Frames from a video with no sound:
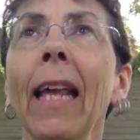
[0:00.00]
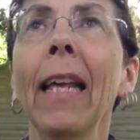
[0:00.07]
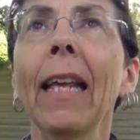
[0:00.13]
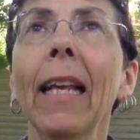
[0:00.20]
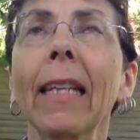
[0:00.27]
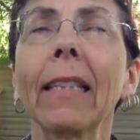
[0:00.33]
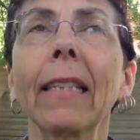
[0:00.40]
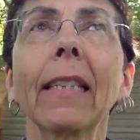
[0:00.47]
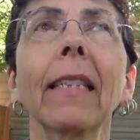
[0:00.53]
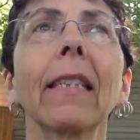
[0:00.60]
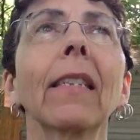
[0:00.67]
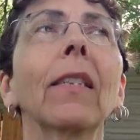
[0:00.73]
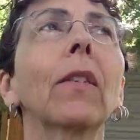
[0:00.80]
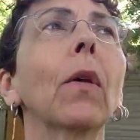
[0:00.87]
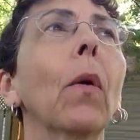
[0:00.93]
Yes,
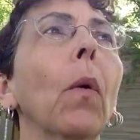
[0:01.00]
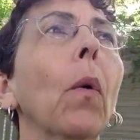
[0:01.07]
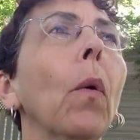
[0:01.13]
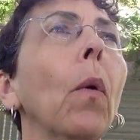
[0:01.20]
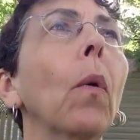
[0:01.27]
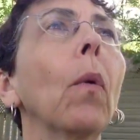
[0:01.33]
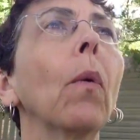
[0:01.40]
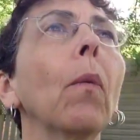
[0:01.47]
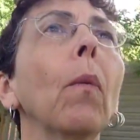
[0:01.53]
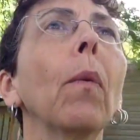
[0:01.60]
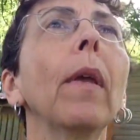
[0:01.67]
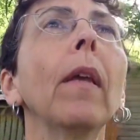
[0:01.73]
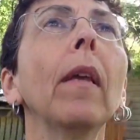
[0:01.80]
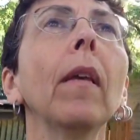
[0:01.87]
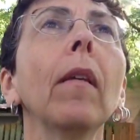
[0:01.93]
so
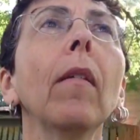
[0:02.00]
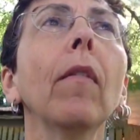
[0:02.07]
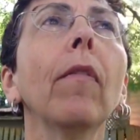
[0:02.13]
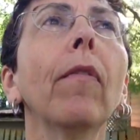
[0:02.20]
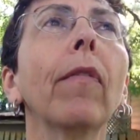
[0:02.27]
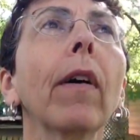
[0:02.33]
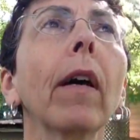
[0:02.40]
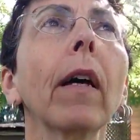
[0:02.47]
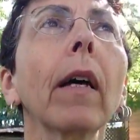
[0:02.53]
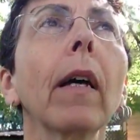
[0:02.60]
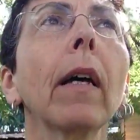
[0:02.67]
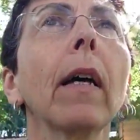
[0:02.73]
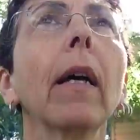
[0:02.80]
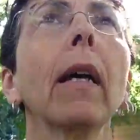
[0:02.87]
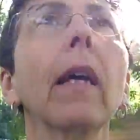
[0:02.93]
we've
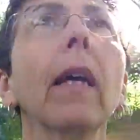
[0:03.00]
been